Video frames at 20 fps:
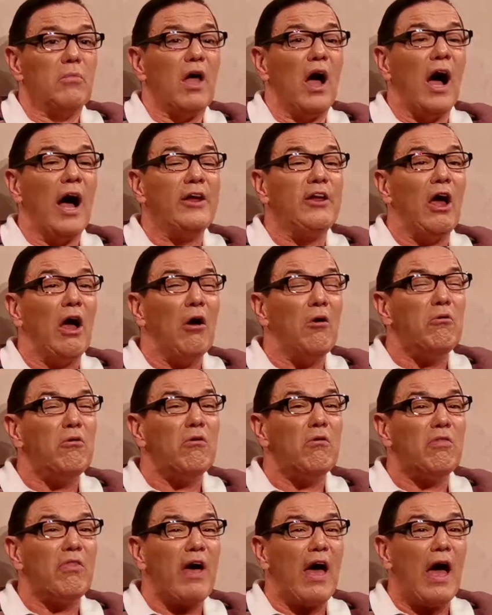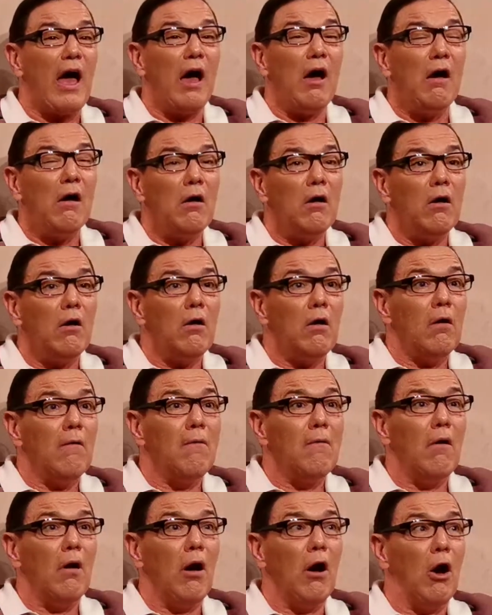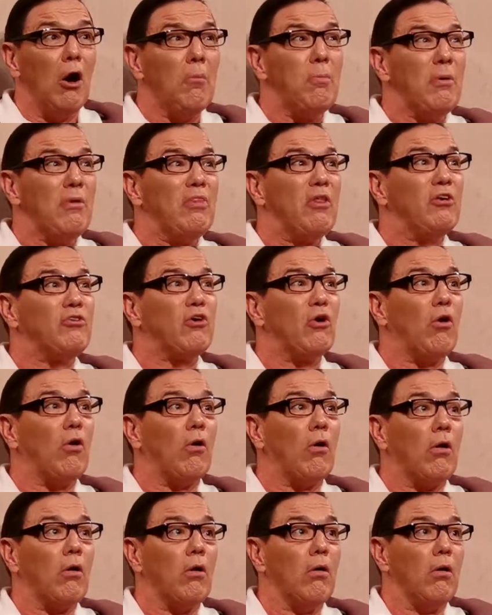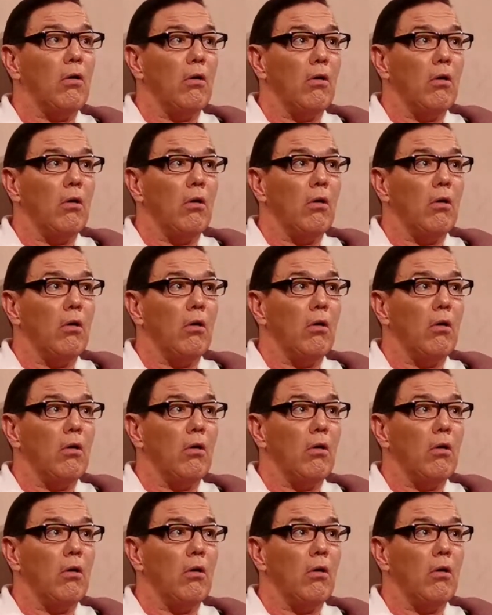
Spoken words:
"I know you're there! Open the door!"